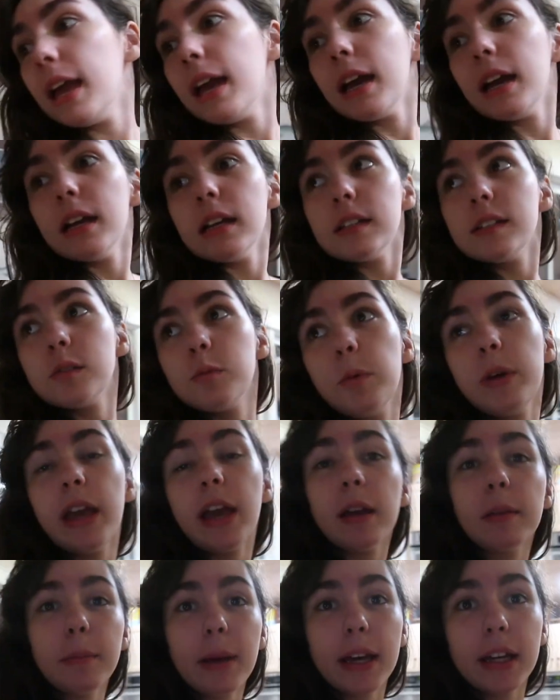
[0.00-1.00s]
And we
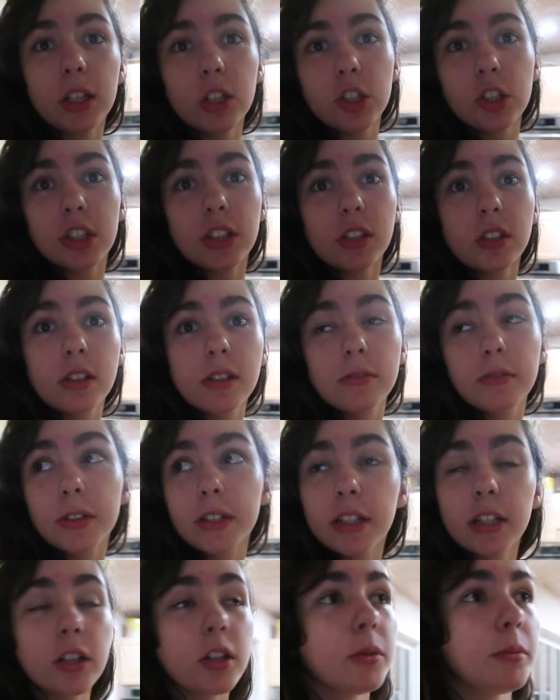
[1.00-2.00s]
had mac and cheese for
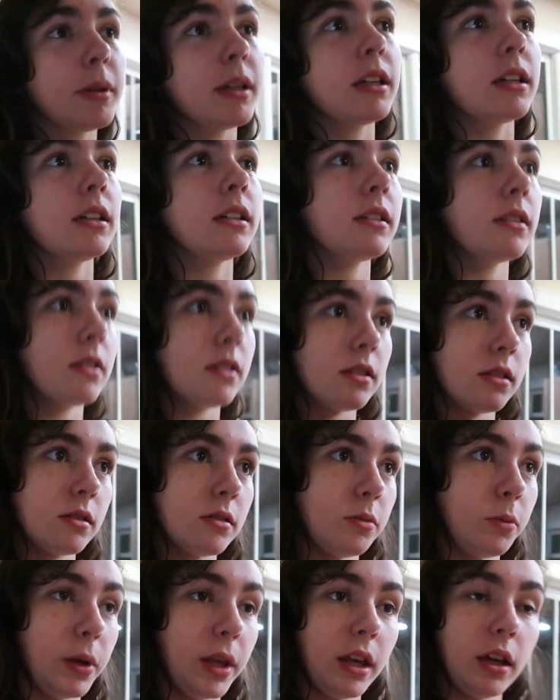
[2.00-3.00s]
dinner
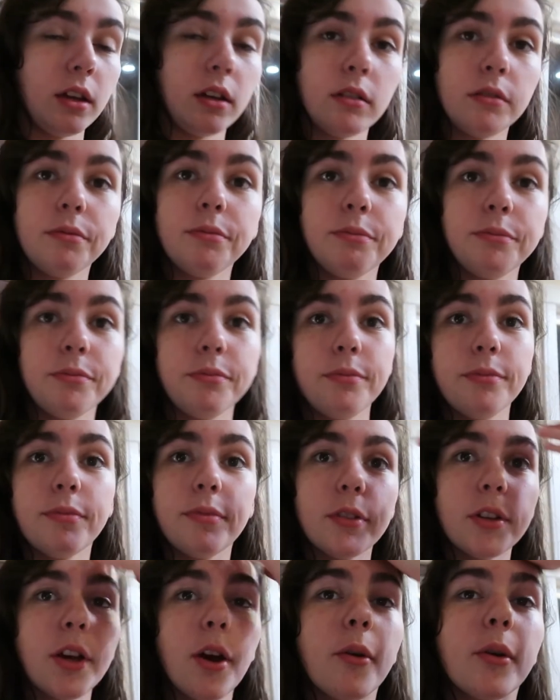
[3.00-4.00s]
because we can't
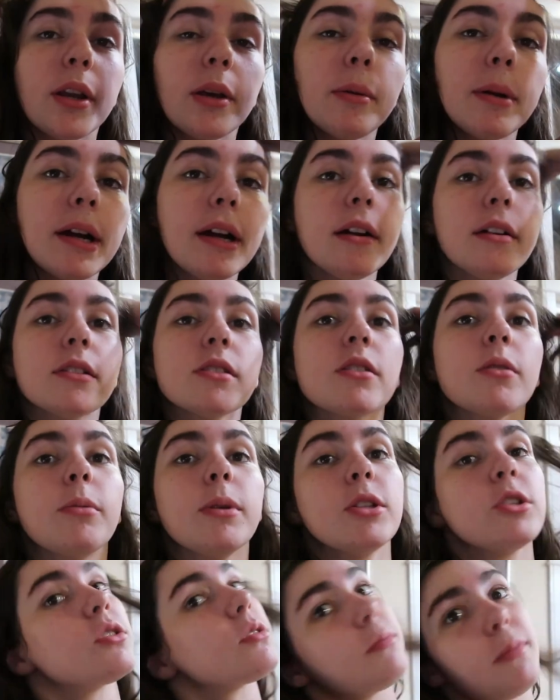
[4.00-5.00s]
go anywhere. So
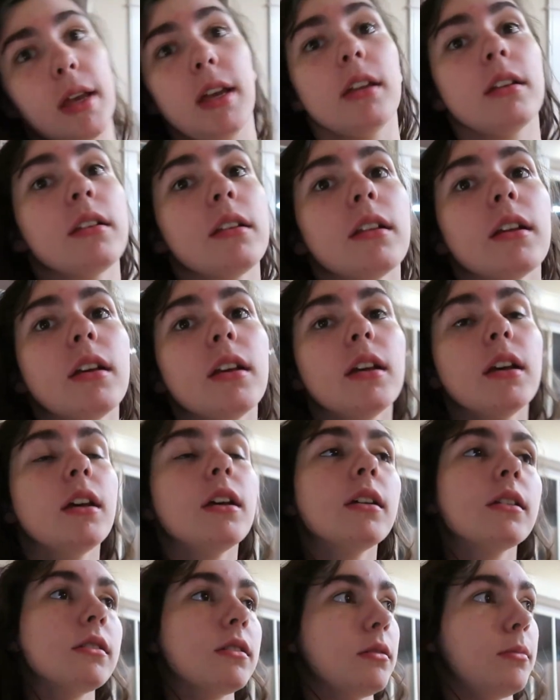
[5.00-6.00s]
we just made
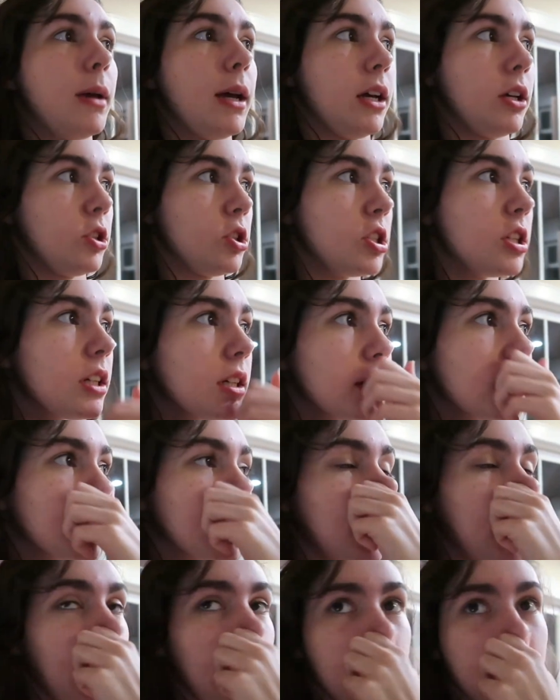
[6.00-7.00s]
some mac and cheese
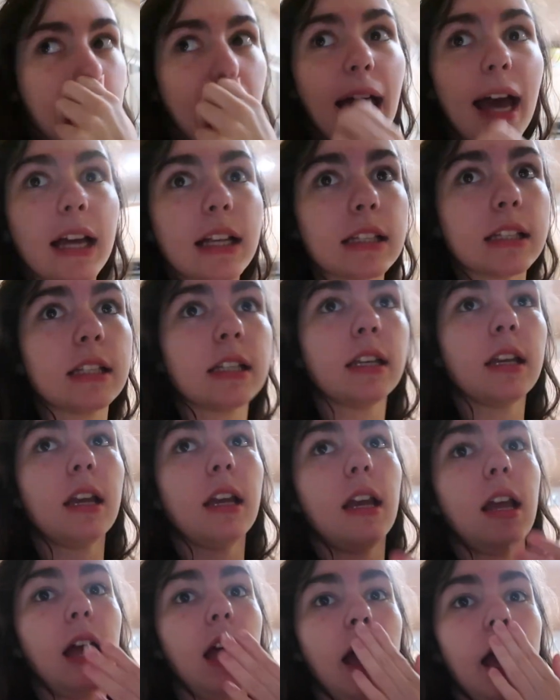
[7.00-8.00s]
and ate that.
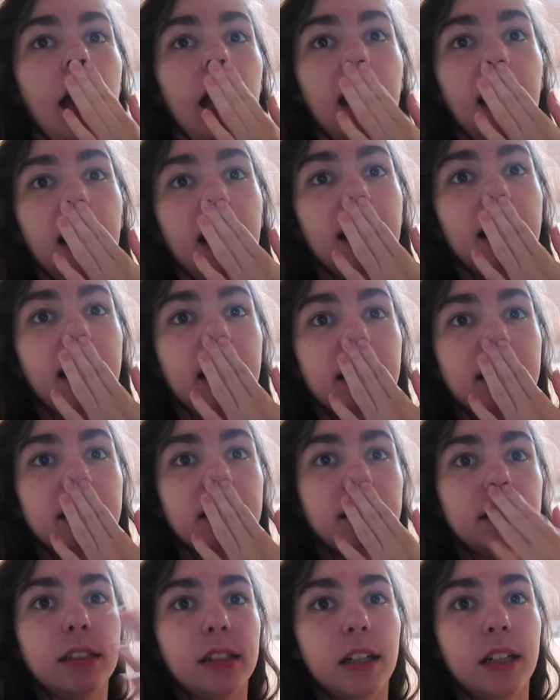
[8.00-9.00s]

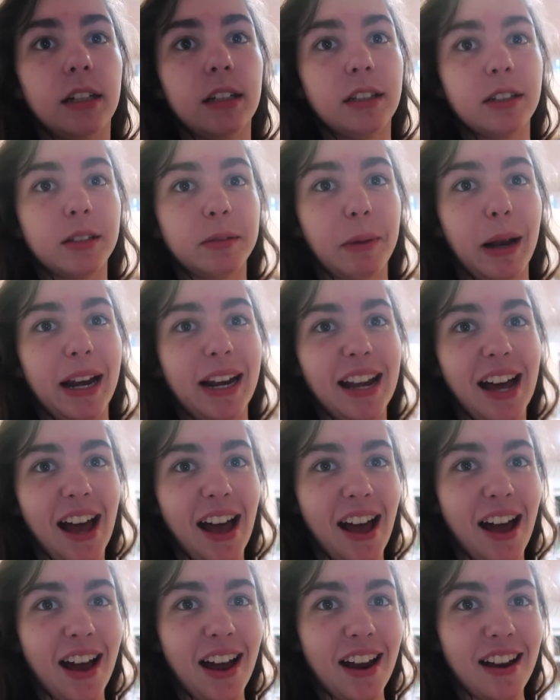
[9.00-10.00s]
And there's my
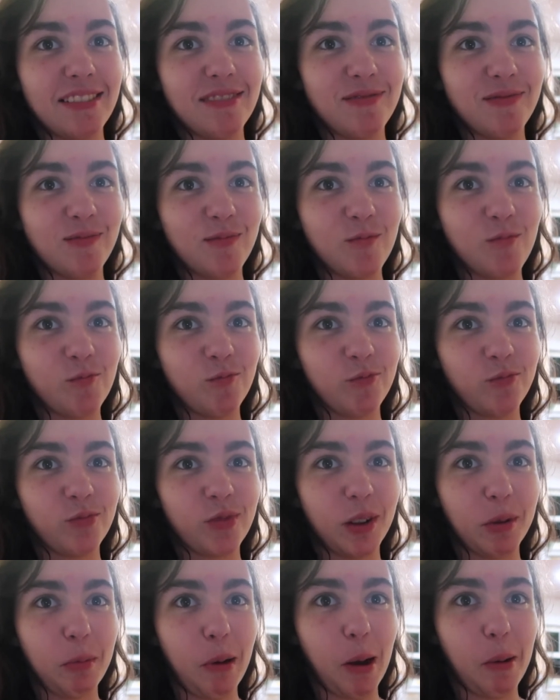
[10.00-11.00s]
dad
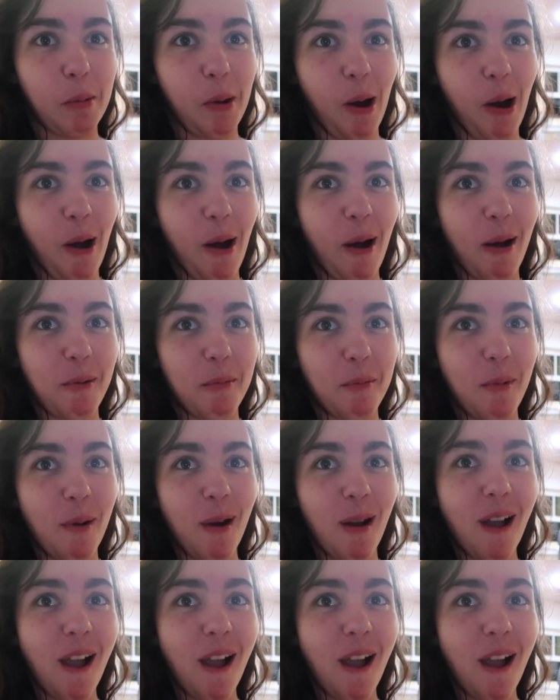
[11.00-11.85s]
and my mom.